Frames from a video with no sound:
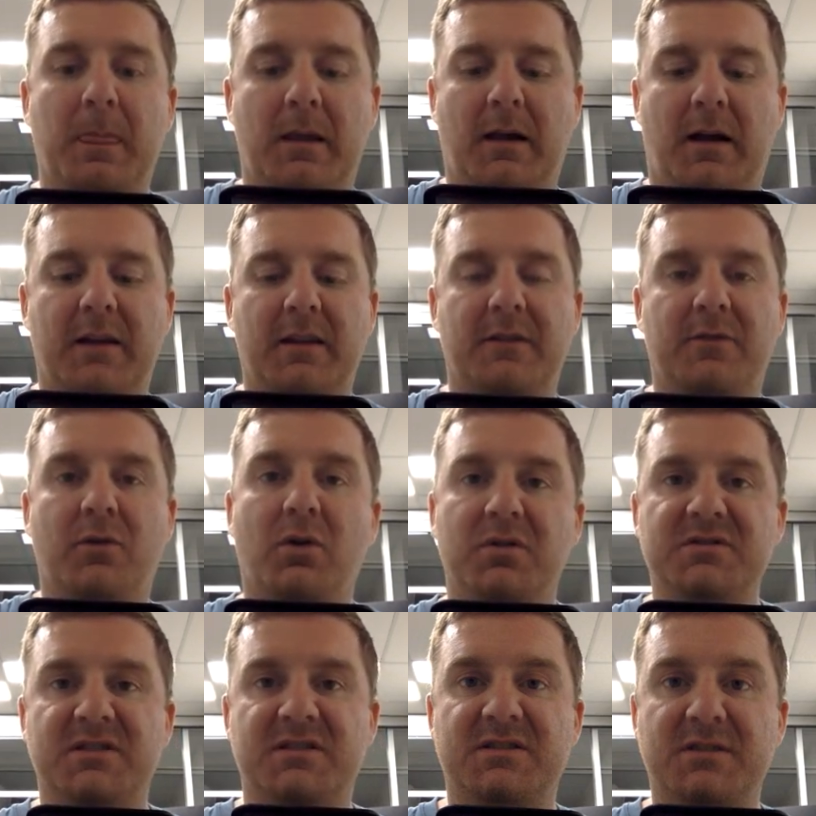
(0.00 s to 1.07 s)
and then, of
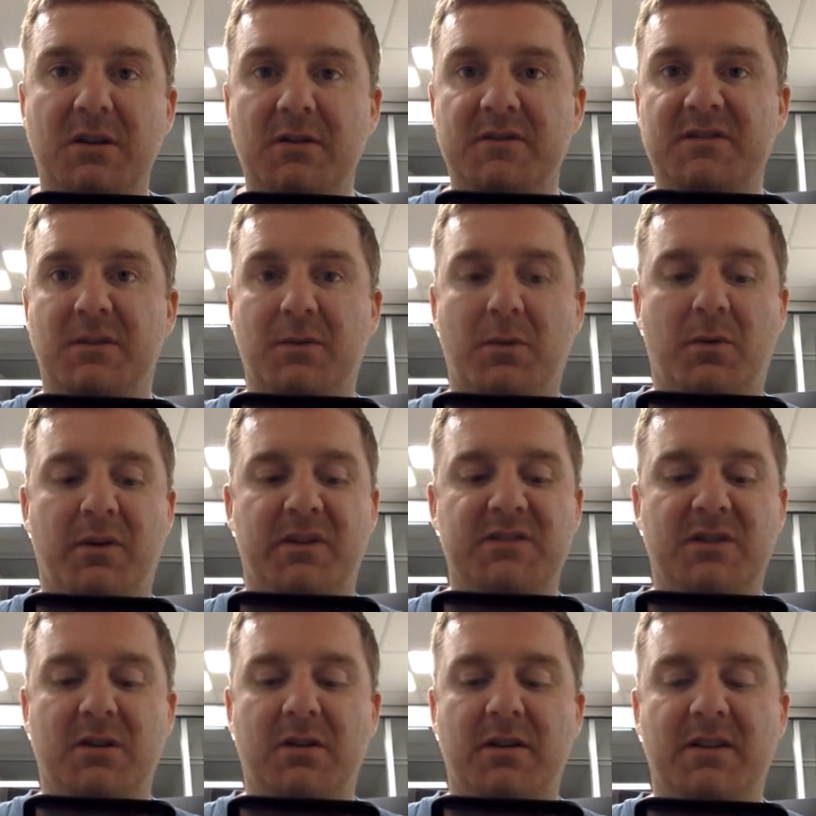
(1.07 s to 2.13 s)
course, the servers that we want to
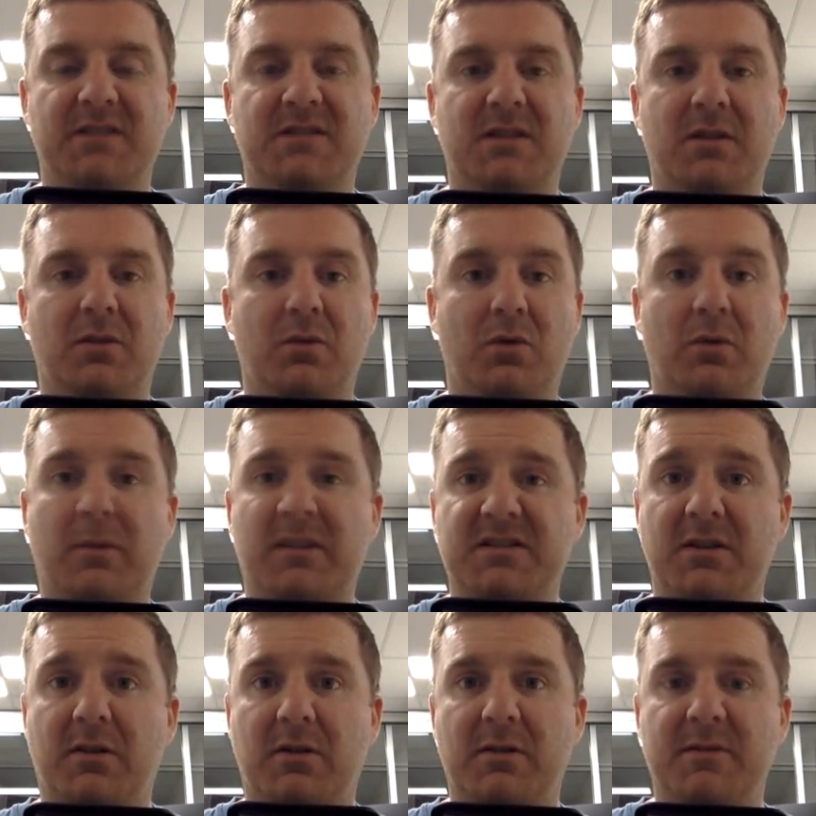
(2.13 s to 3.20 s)
target. So we'll come back to
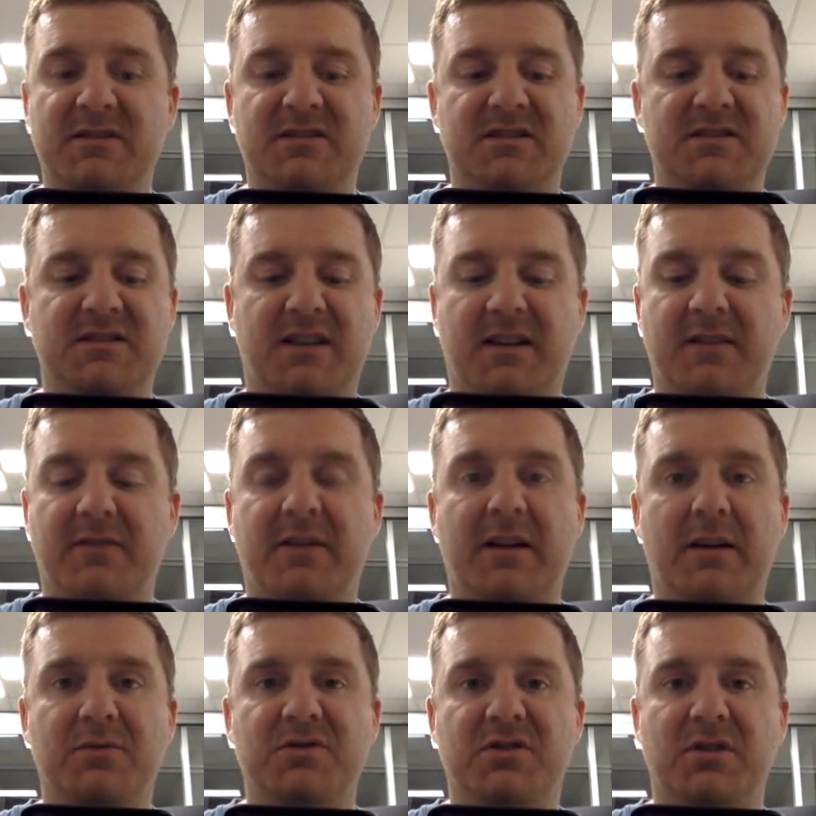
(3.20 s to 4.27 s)
the arguments in a second. For
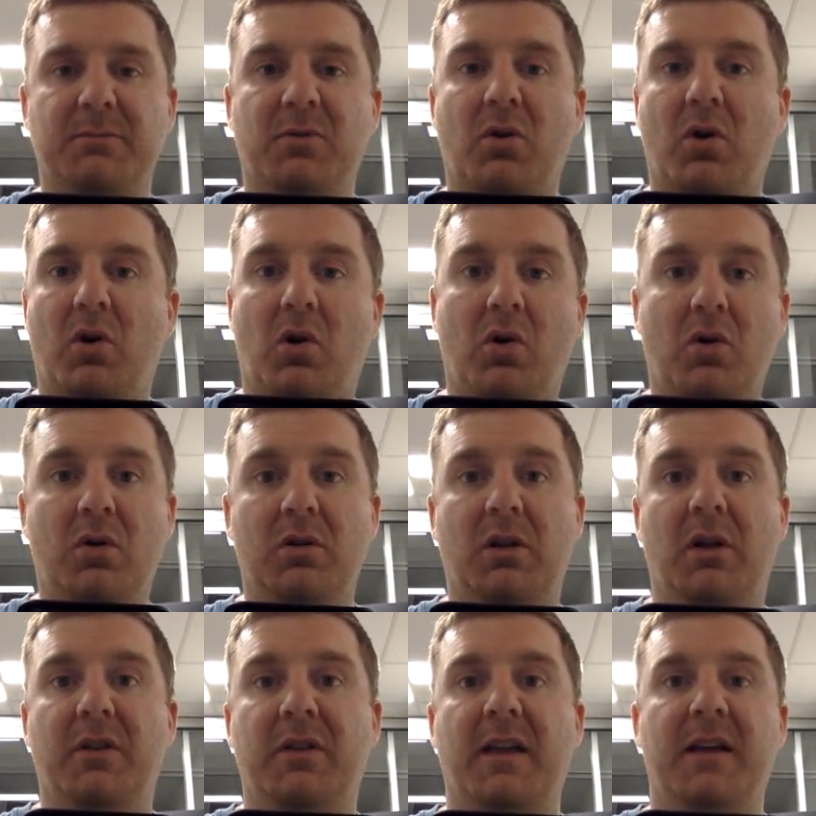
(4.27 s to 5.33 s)
now, I'm just going to put all
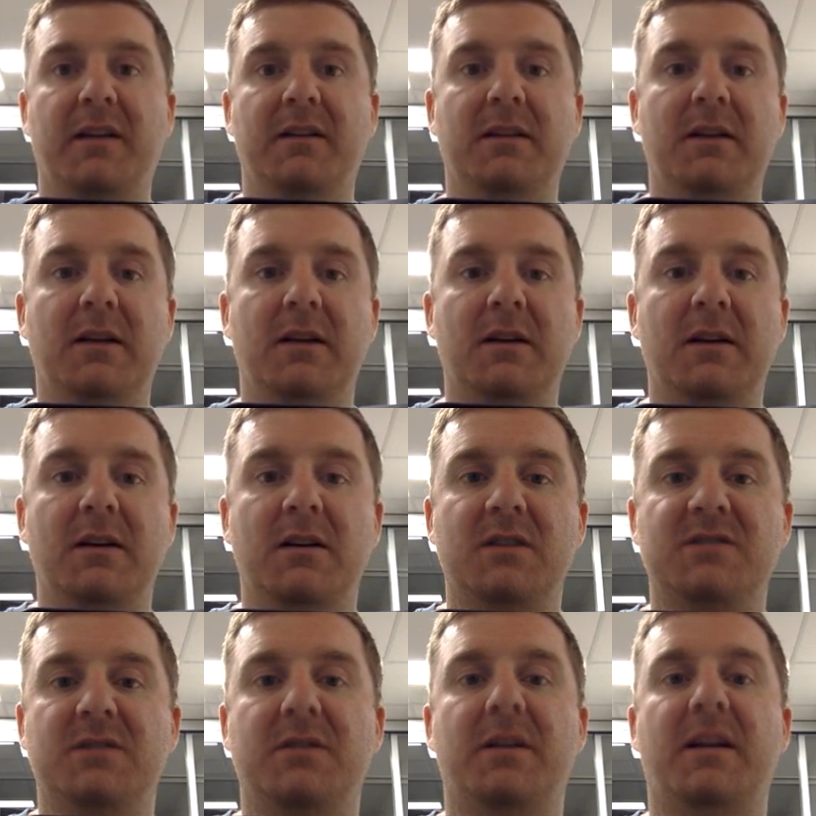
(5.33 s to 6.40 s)
on the end
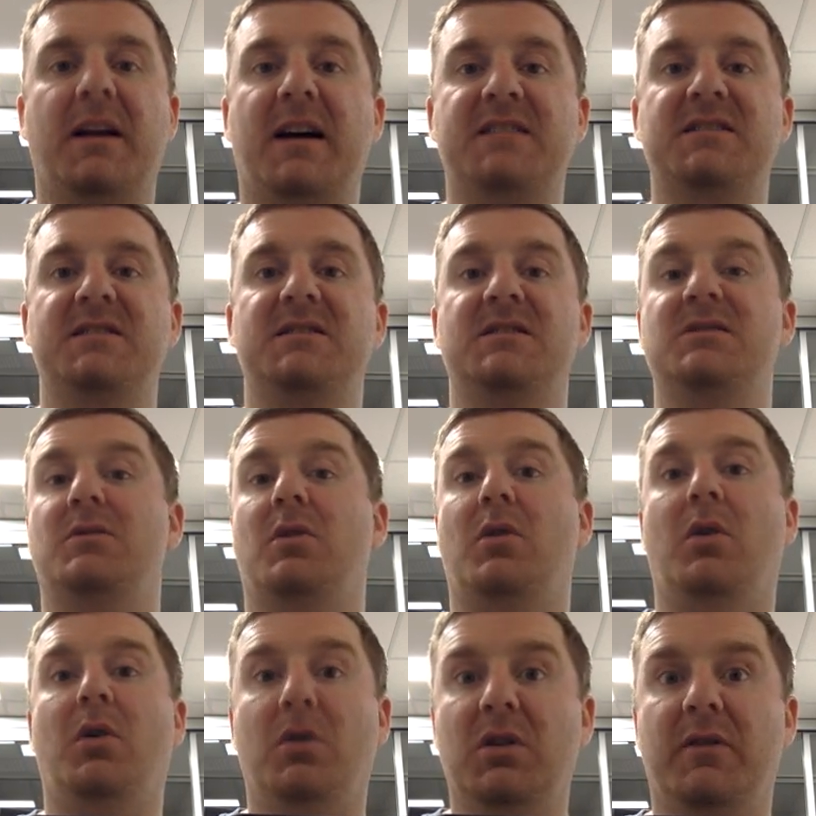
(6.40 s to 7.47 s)
so that it accesses
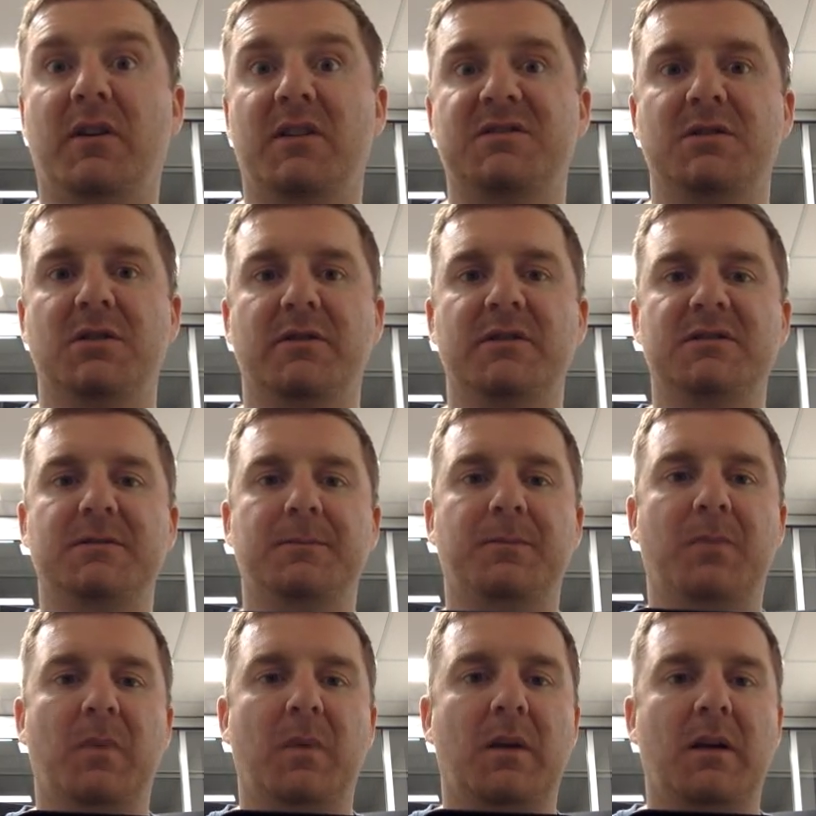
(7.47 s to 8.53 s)
all of our servers.
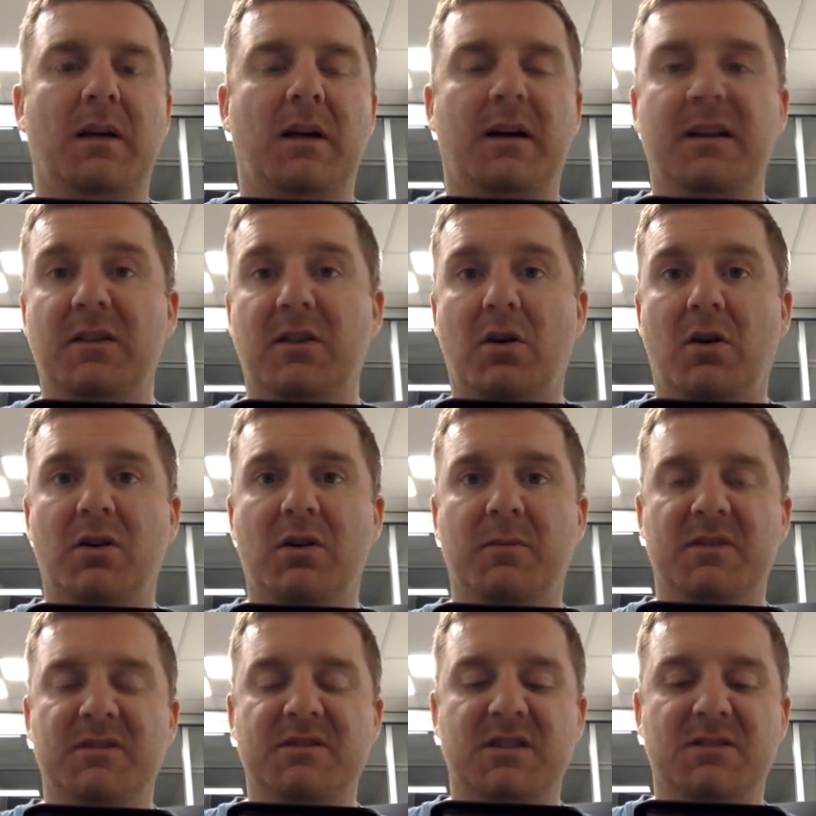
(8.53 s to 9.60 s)
And in the
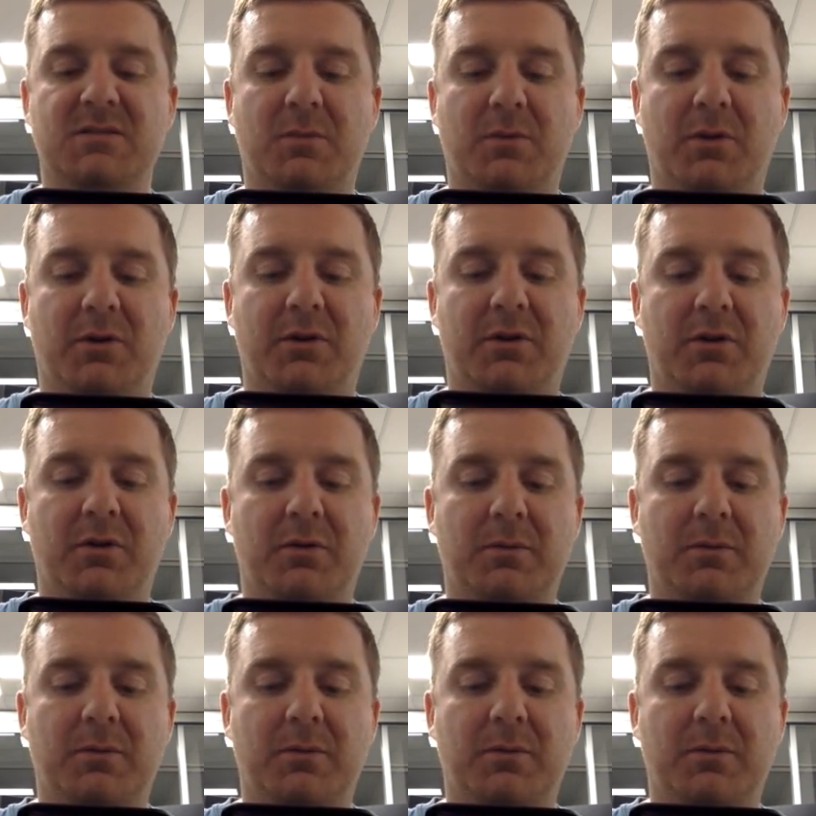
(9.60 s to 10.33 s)
arguments, here's what we're going to do.